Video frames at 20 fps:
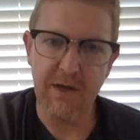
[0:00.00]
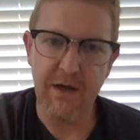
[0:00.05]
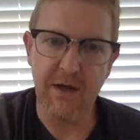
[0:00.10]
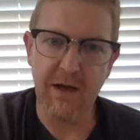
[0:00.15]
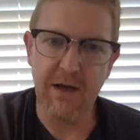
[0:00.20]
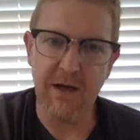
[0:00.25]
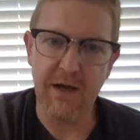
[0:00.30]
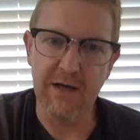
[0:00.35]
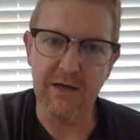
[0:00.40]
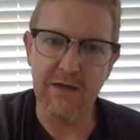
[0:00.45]

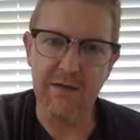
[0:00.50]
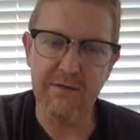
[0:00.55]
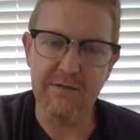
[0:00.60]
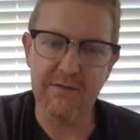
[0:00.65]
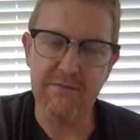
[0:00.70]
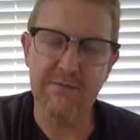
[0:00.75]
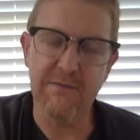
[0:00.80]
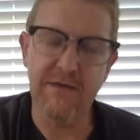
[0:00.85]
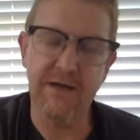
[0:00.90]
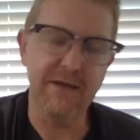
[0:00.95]
Uh,
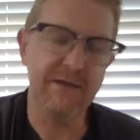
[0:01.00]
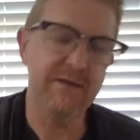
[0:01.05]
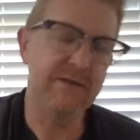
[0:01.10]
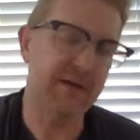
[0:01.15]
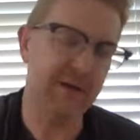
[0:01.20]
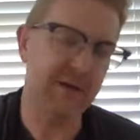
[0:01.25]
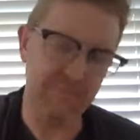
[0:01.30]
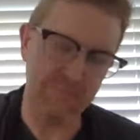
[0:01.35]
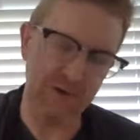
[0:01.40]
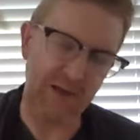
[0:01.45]
that,
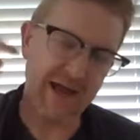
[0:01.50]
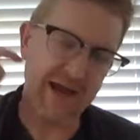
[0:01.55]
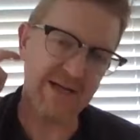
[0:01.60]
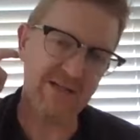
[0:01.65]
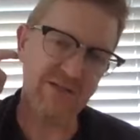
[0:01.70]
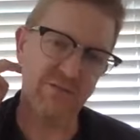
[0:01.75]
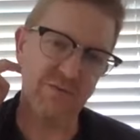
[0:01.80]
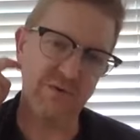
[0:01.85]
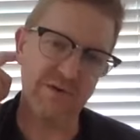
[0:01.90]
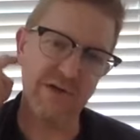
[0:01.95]
that
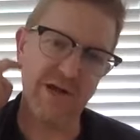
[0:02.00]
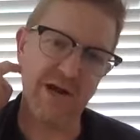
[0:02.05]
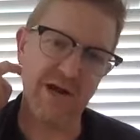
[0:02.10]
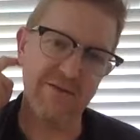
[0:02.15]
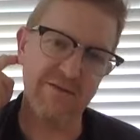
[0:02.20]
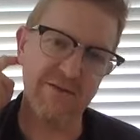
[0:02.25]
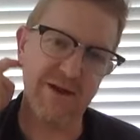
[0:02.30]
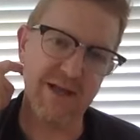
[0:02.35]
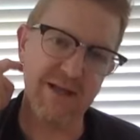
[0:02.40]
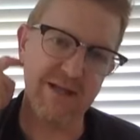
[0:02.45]
blacks would not
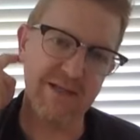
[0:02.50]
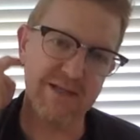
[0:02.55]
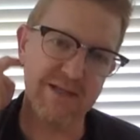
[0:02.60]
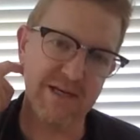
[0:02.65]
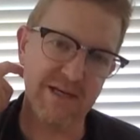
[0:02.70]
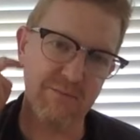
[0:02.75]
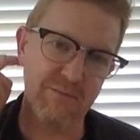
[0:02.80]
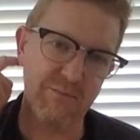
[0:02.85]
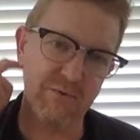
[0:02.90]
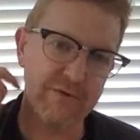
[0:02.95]
have had the
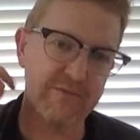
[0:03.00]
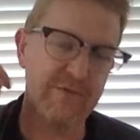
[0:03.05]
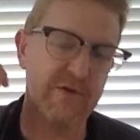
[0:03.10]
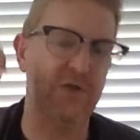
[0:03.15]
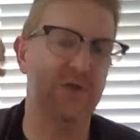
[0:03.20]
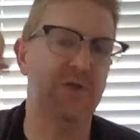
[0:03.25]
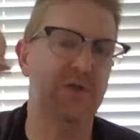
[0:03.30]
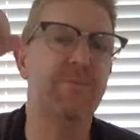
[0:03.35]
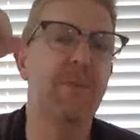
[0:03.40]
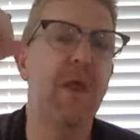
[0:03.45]
same
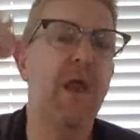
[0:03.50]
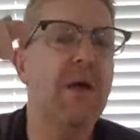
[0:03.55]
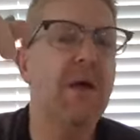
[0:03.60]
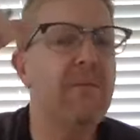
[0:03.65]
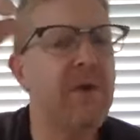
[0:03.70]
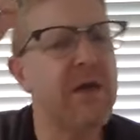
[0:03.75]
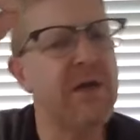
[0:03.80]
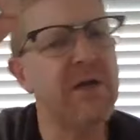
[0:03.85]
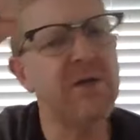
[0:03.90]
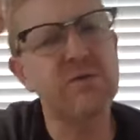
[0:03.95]
privilege.
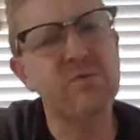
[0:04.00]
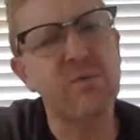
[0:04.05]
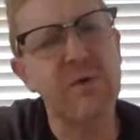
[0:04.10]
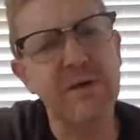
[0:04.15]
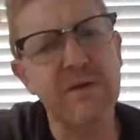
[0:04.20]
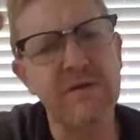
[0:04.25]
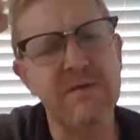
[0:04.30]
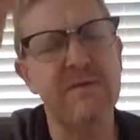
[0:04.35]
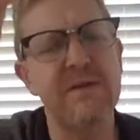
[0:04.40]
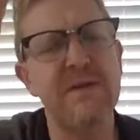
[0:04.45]
But here's one
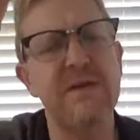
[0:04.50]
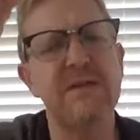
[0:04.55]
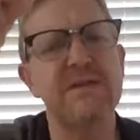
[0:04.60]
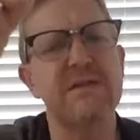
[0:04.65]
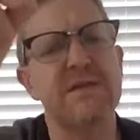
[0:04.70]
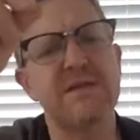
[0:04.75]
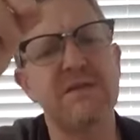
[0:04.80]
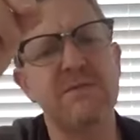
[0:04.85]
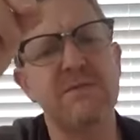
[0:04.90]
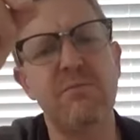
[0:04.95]
of the things
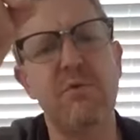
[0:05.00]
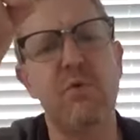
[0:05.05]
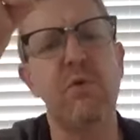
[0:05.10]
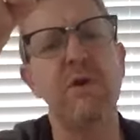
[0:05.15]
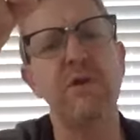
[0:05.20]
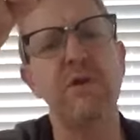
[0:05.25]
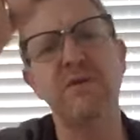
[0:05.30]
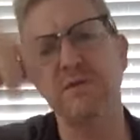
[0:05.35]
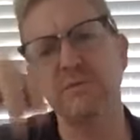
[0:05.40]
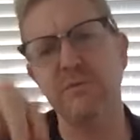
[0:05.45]
that's
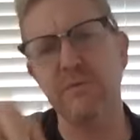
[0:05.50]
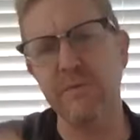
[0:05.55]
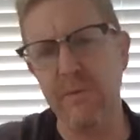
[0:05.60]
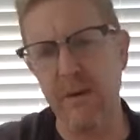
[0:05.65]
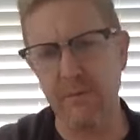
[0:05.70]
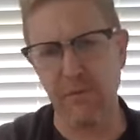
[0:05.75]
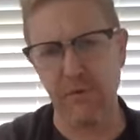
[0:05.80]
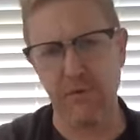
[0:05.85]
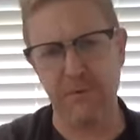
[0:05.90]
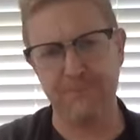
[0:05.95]
important to
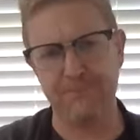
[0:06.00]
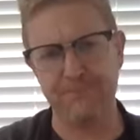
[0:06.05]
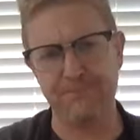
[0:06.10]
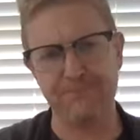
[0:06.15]
remember